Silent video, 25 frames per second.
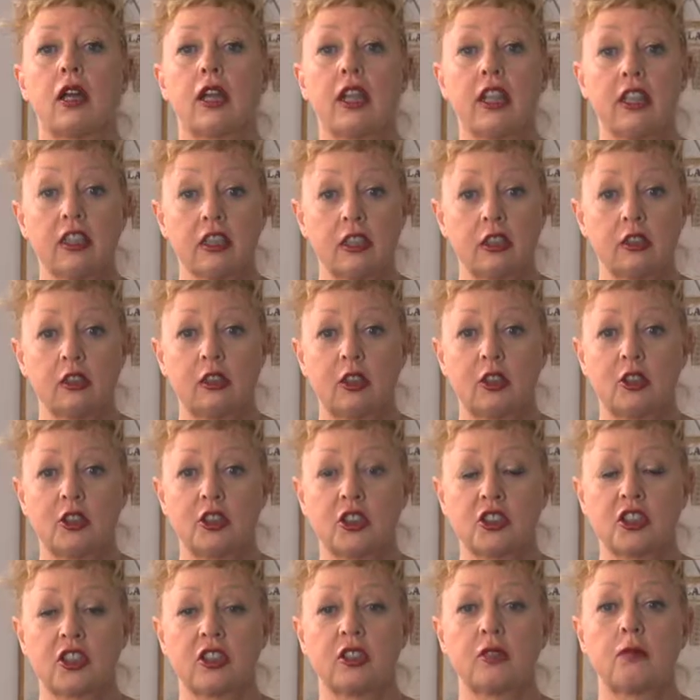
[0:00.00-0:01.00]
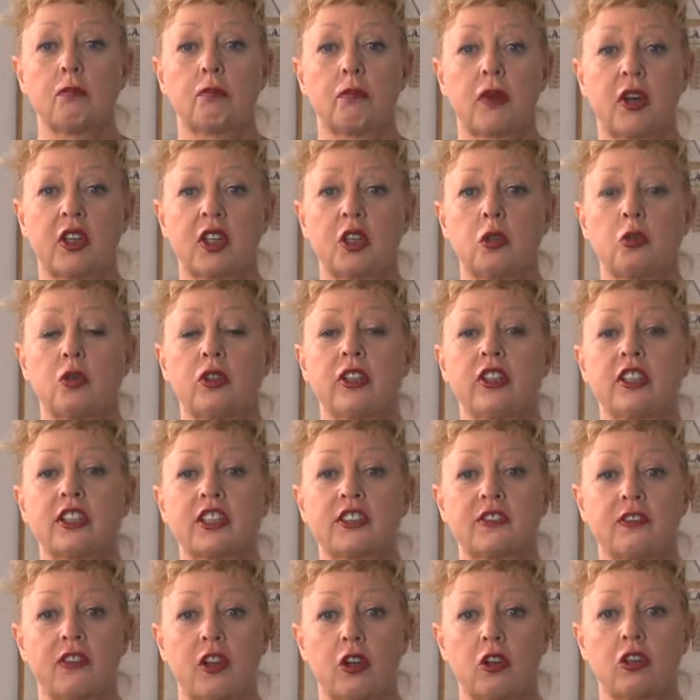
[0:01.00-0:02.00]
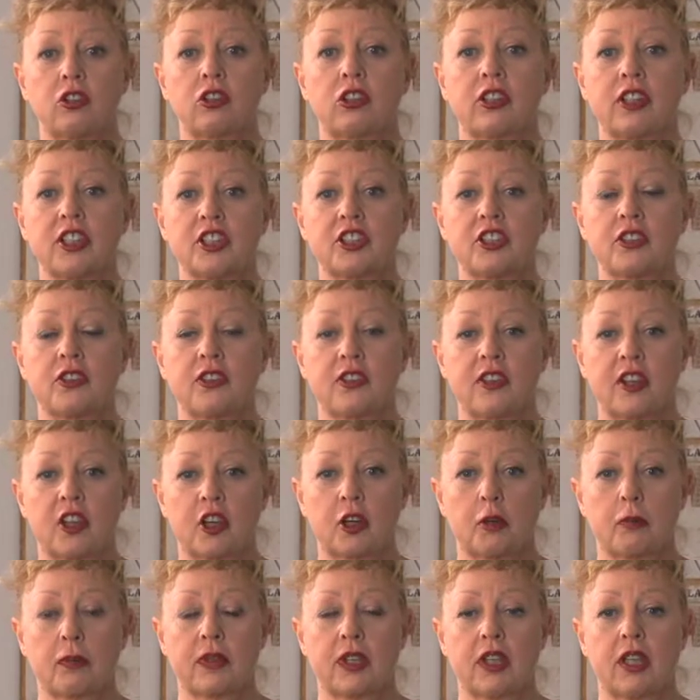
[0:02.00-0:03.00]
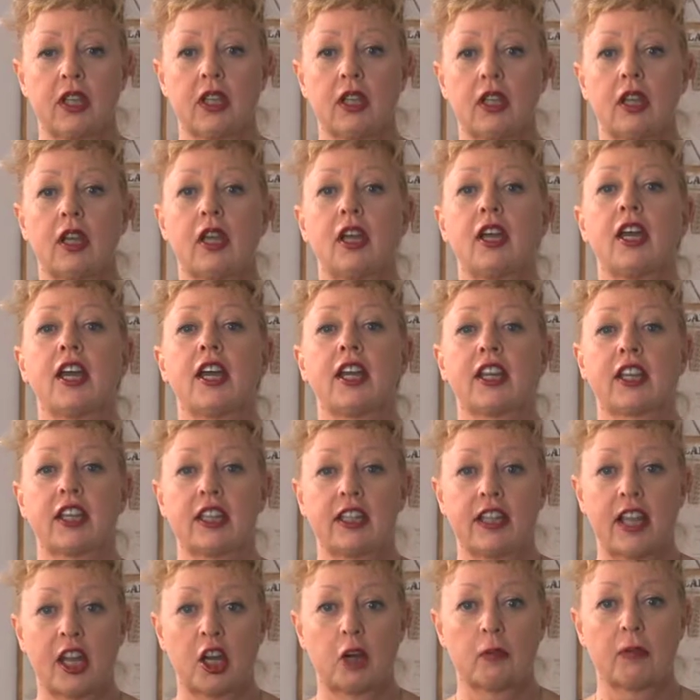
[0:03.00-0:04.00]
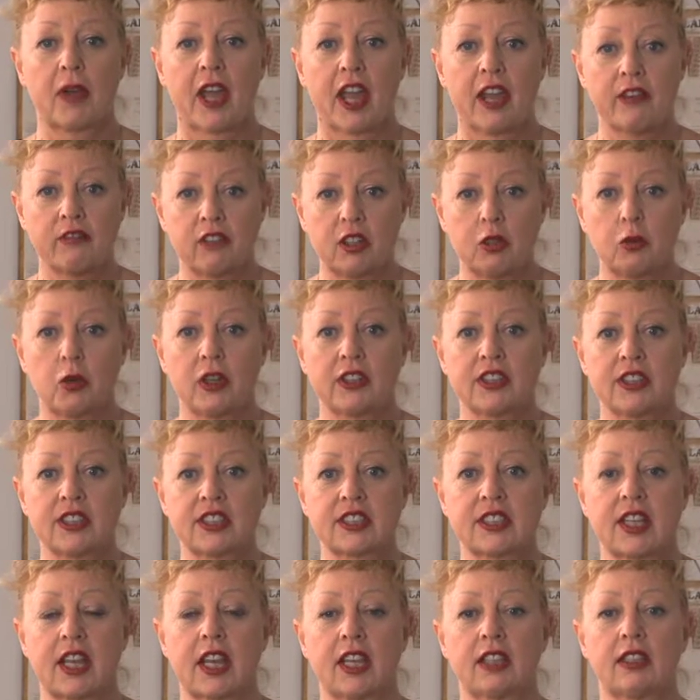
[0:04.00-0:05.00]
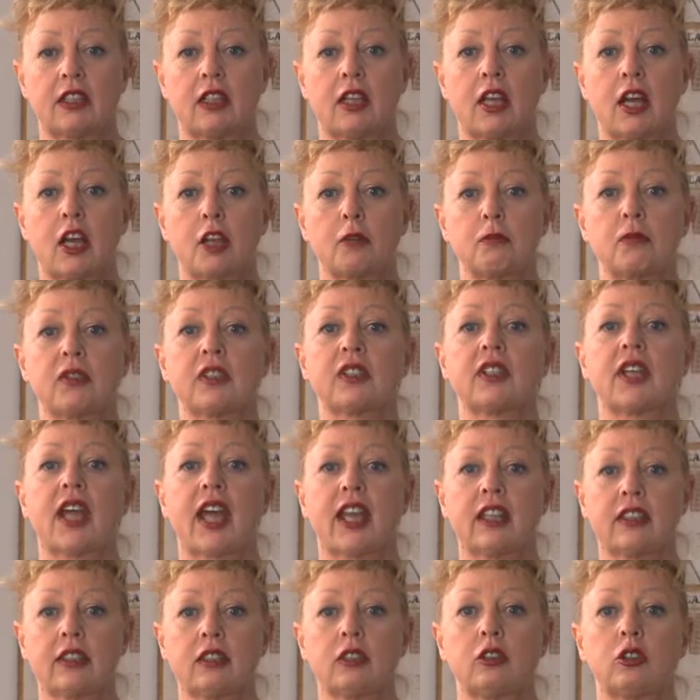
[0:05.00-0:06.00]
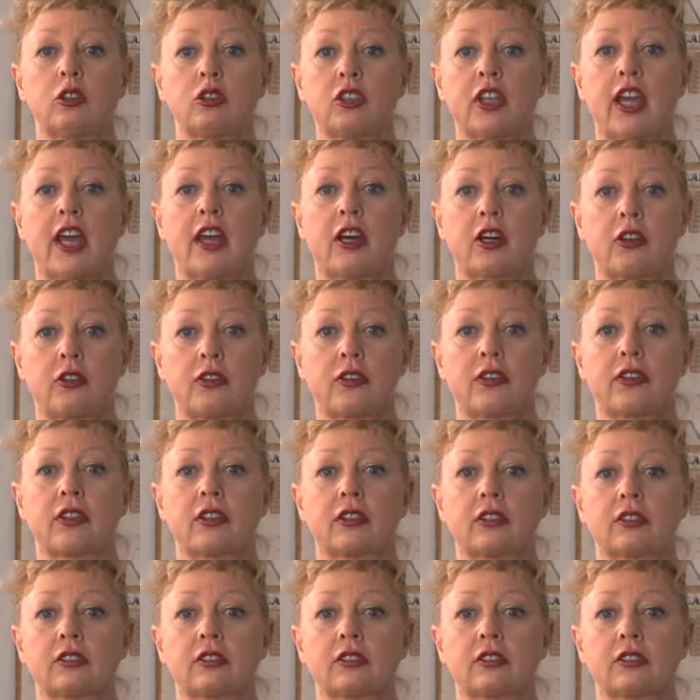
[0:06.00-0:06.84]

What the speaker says: In conclusion, Bodyworks Velcretion Therapy can help everyone stay in alignment and in good health.